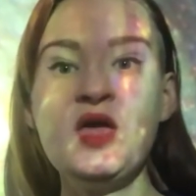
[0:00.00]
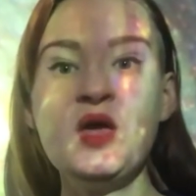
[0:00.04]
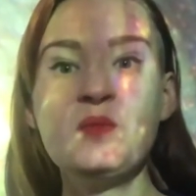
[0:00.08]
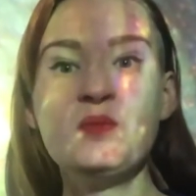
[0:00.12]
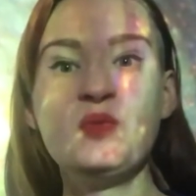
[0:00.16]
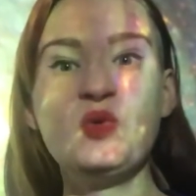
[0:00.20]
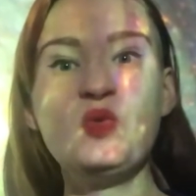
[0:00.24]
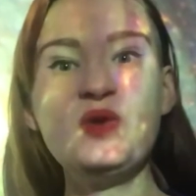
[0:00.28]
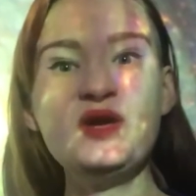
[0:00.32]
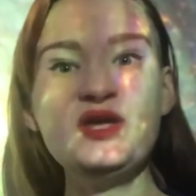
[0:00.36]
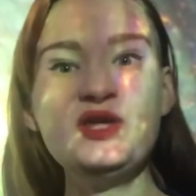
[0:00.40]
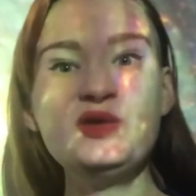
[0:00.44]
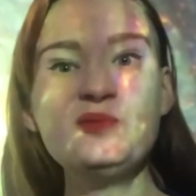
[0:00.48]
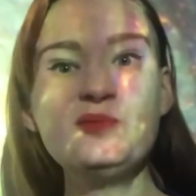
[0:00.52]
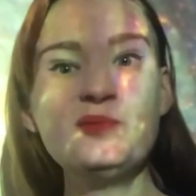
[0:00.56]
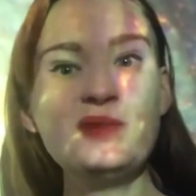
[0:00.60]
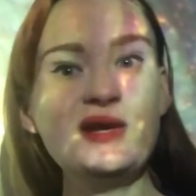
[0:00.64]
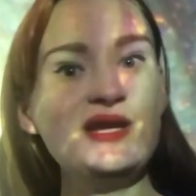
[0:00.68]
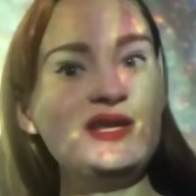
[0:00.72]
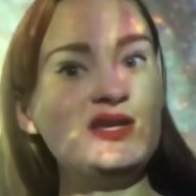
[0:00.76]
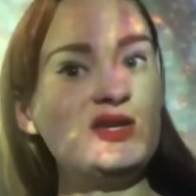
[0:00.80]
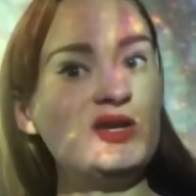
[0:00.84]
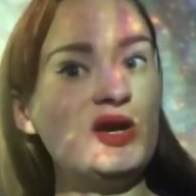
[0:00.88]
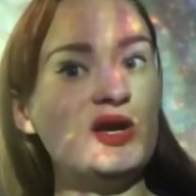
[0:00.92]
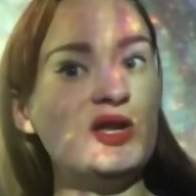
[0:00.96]
But what you
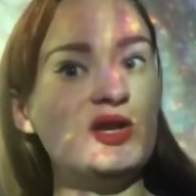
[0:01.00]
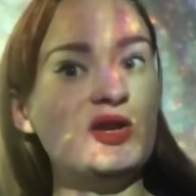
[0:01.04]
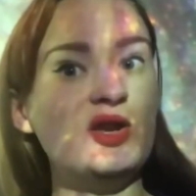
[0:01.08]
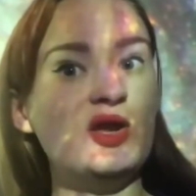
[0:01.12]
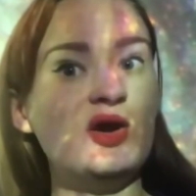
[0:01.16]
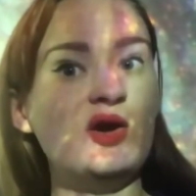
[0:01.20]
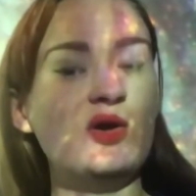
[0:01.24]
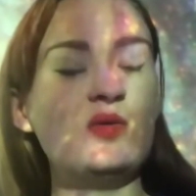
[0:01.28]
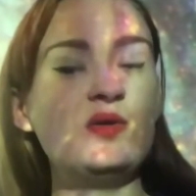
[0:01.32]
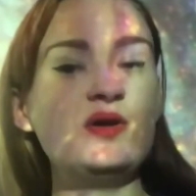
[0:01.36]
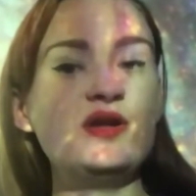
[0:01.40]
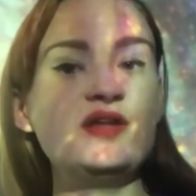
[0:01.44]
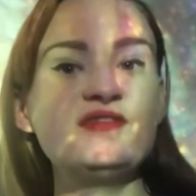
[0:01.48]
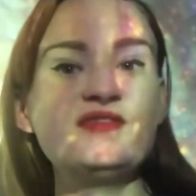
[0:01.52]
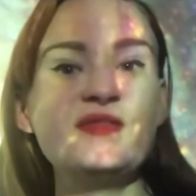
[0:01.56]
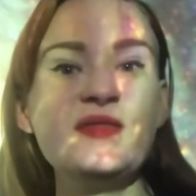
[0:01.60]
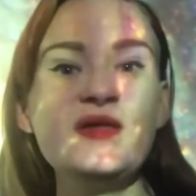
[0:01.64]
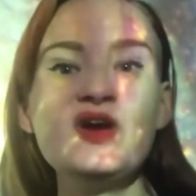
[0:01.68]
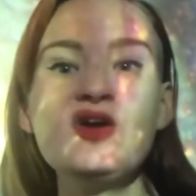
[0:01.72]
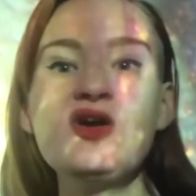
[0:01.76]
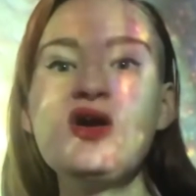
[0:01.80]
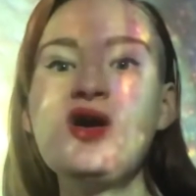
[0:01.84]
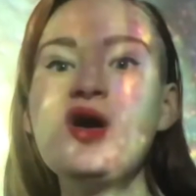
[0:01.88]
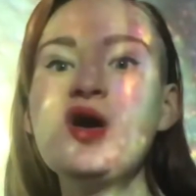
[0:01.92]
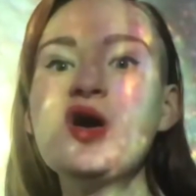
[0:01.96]
might not know is
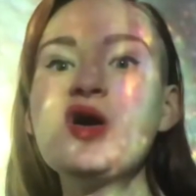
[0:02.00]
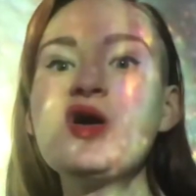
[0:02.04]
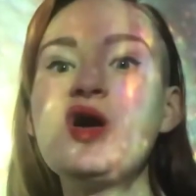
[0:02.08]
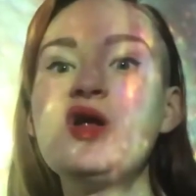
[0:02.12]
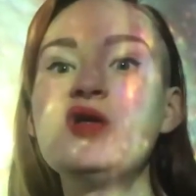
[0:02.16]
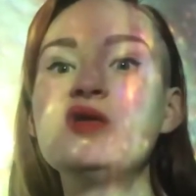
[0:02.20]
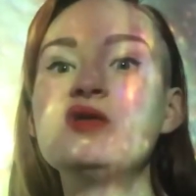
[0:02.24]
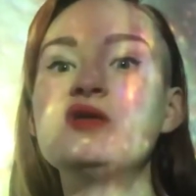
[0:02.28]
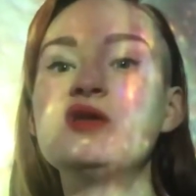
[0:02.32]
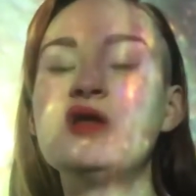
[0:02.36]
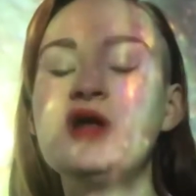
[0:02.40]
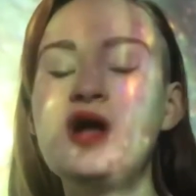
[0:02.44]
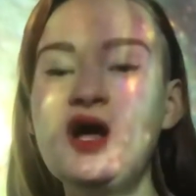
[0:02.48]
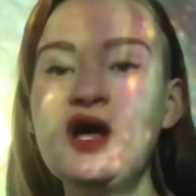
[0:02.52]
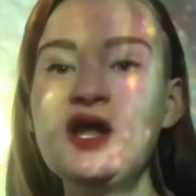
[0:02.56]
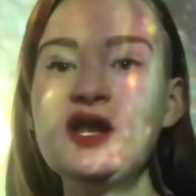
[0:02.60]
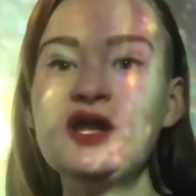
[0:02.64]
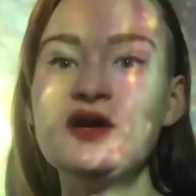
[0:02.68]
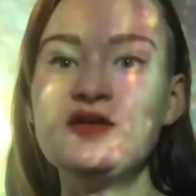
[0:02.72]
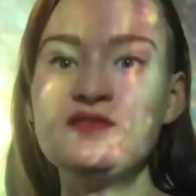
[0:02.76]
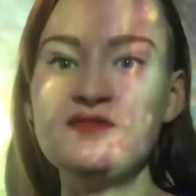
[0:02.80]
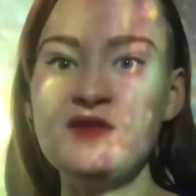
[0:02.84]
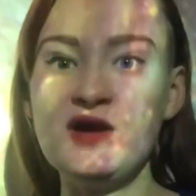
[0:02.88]
there are a lot of